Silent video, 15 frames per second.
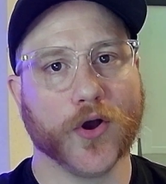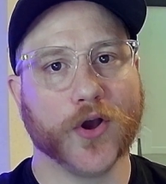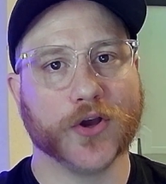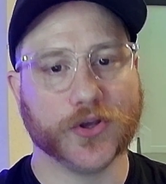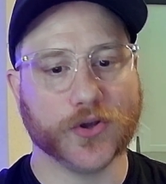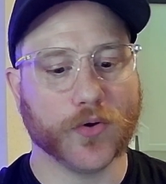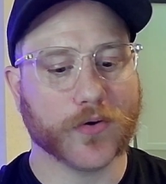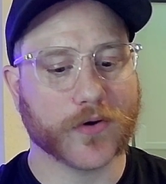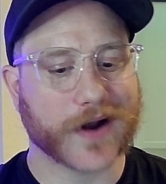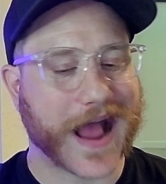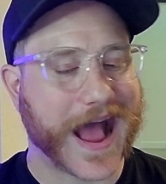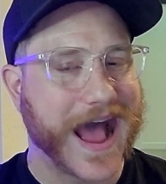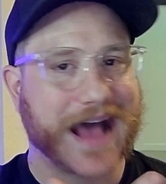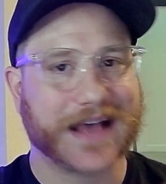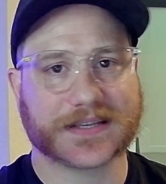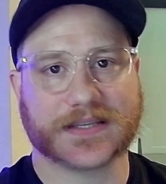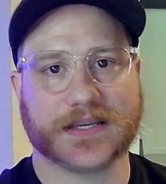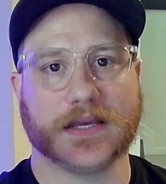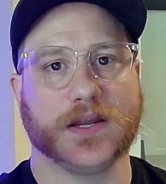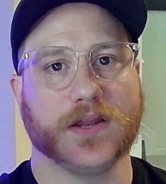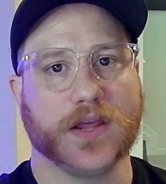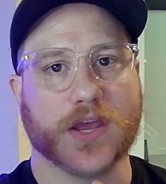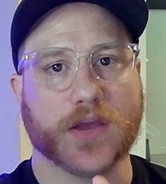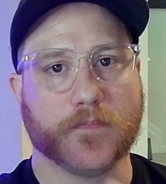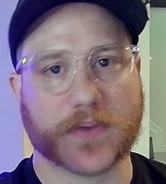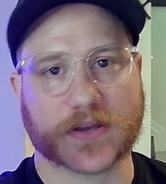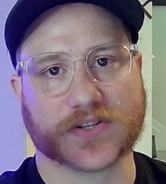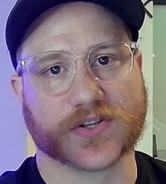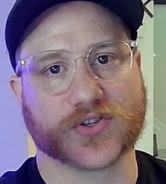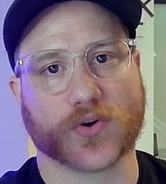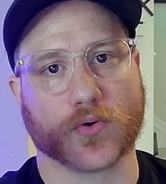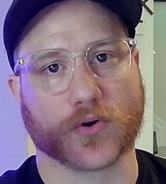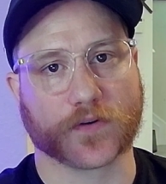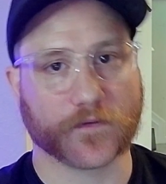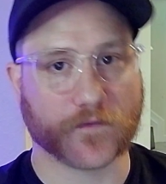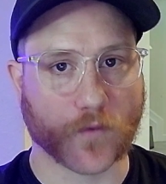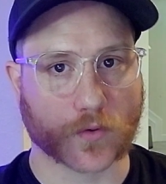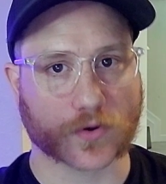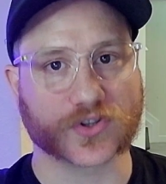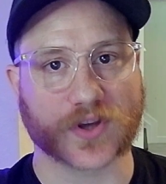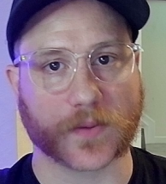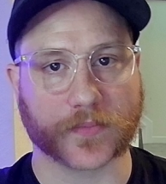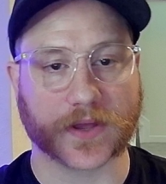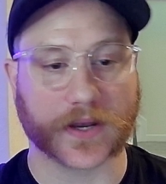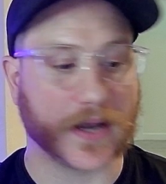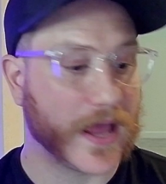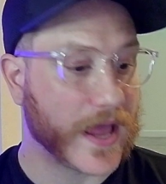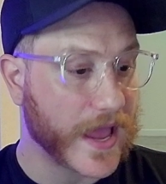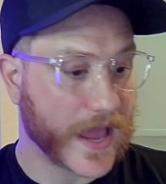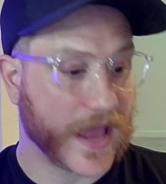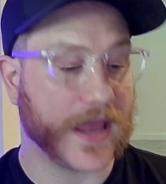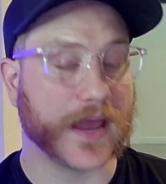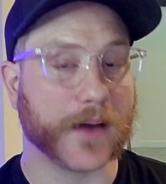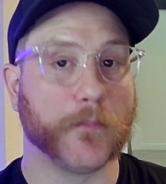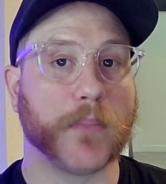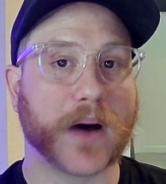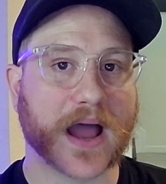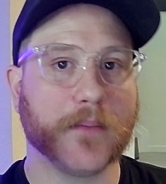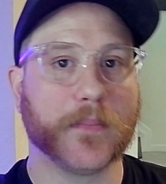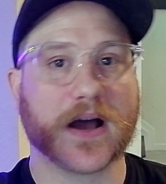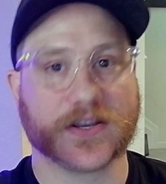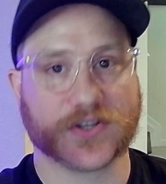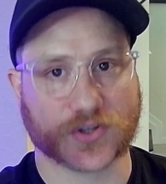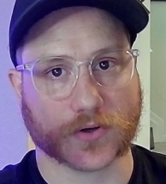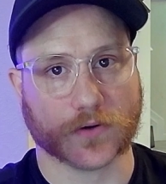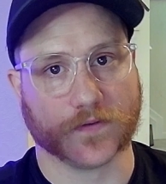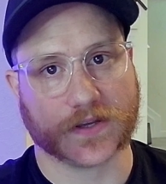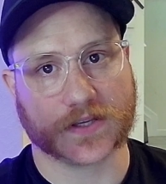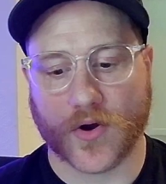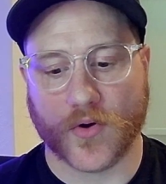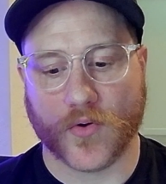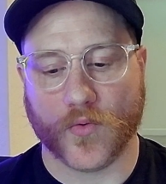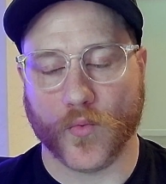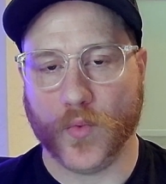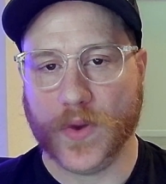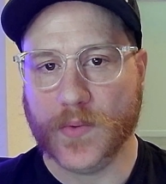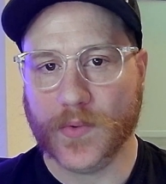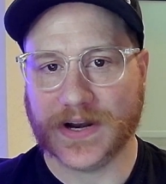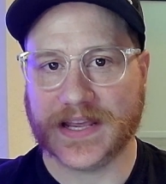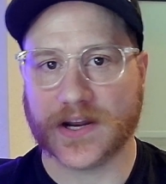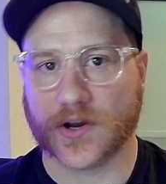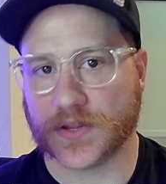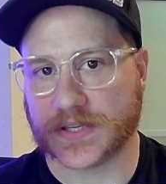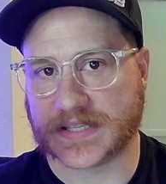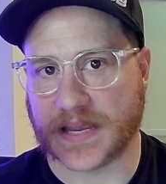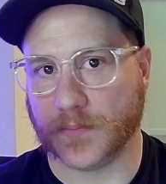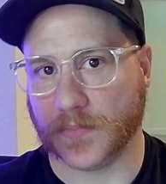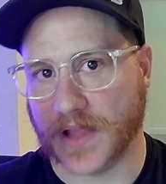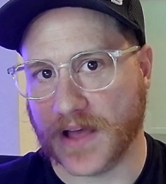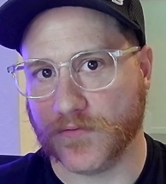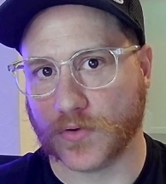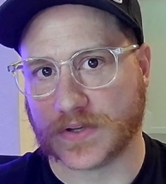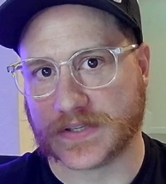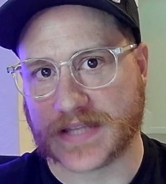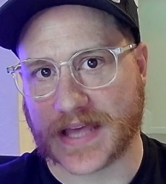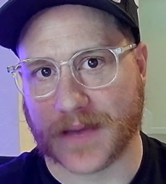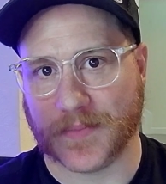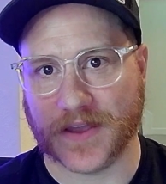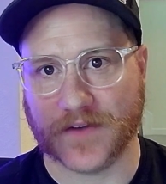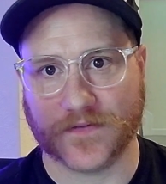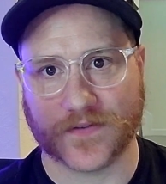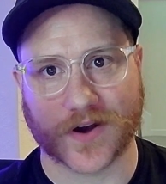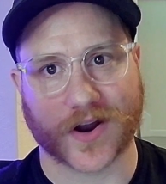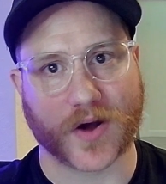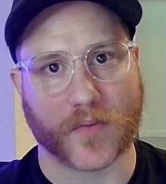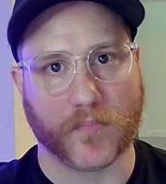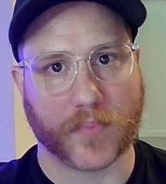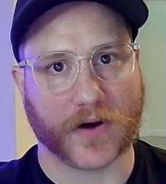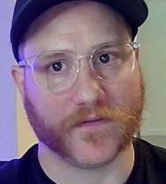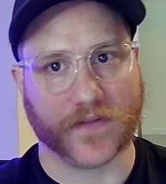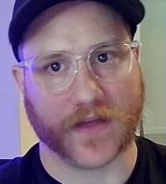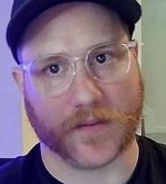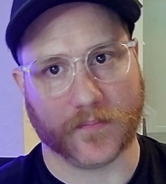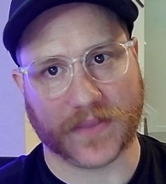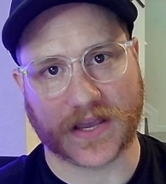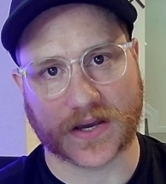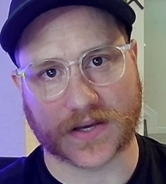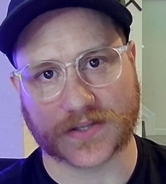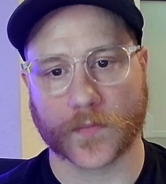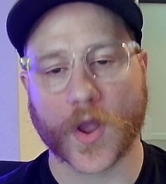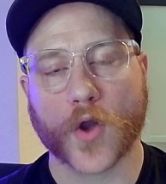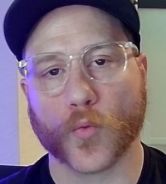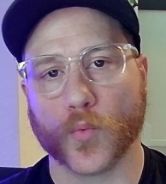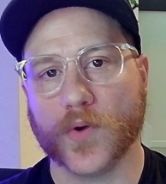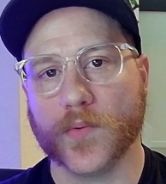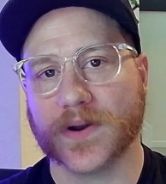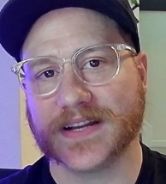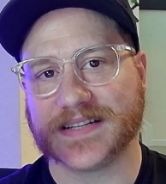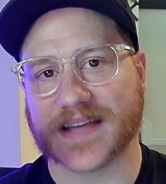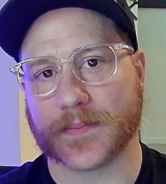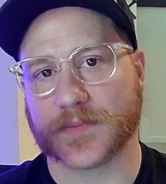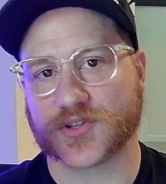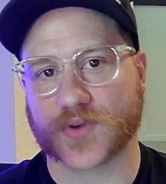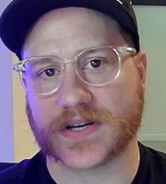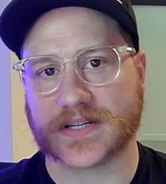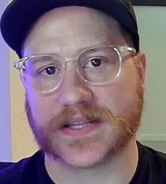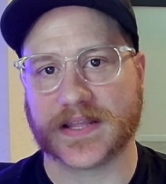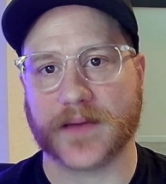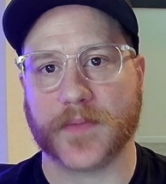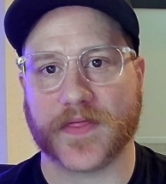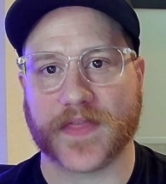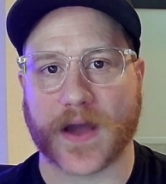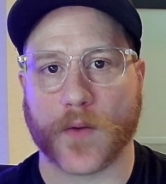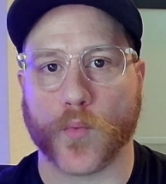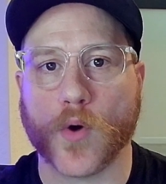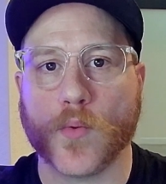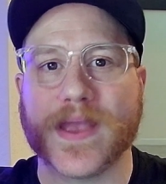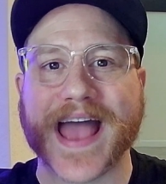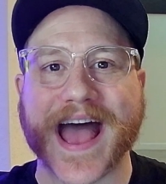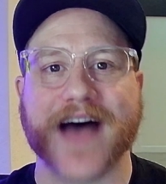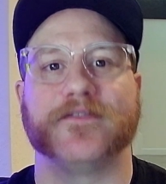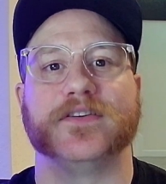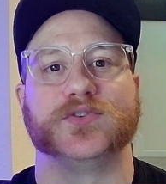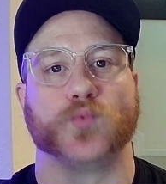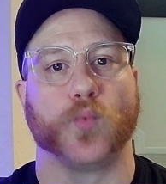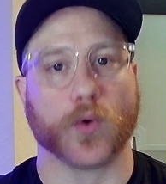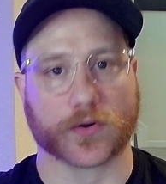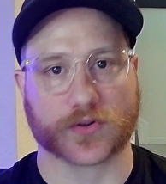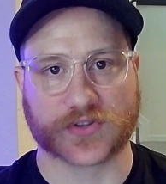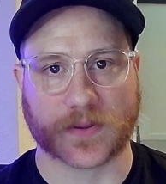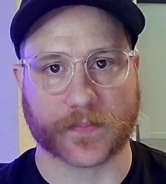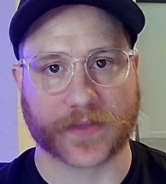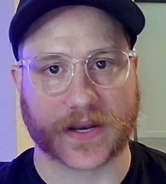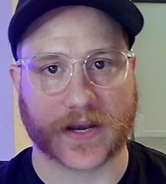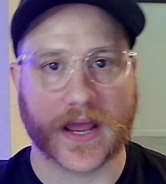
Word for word: you're asking the business owner for something. Hey, buy my service. We want to get on the same level as them, if not above them, because we want to demonstrate to them that what we have is worth something,